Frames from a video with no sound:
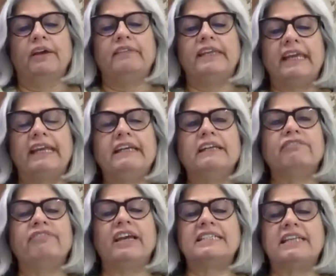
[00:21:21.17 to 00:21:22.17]
The
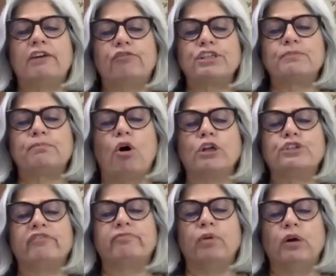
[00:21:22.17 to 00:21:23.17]
interface and
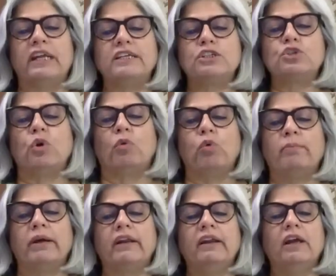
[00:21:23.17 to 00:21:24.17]
response of police to a
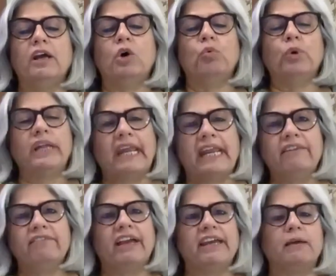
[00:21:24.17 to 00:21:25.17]
woman would
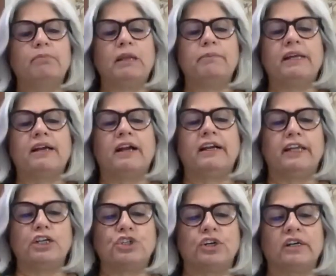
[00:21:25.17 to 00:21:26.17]
invariably be
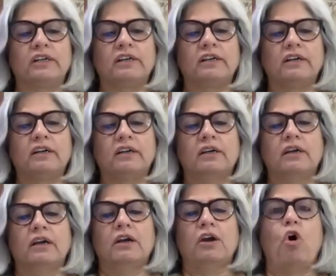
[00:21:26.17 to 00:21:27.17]
contingent
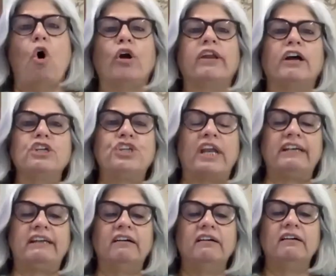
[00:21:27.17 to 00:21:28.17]
on her
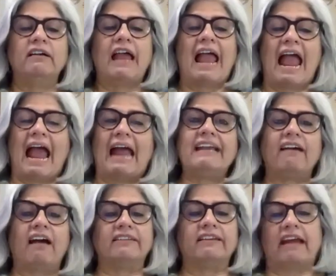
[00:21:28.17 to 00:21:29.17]
gender and
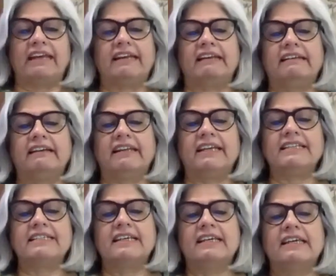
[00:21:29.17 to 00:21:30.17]
other
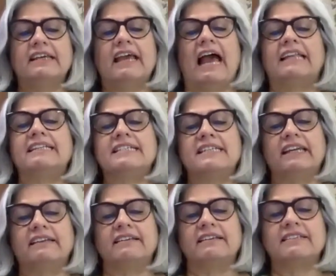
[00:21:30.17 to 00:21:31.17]
identities and
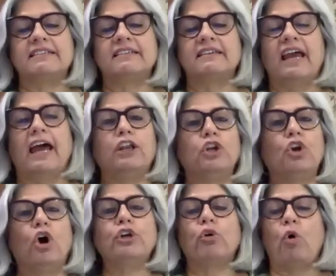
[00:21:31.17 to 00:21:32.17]
status, and
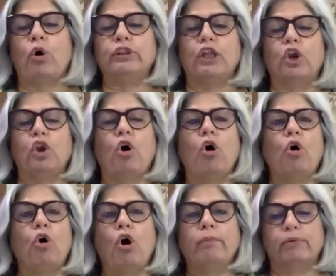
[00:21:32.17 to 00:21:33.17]
not on the
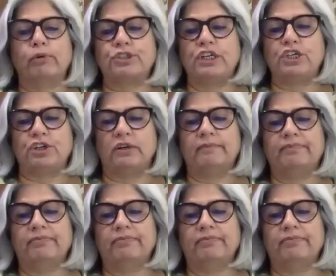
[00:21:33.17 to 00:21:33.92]
law or procedure.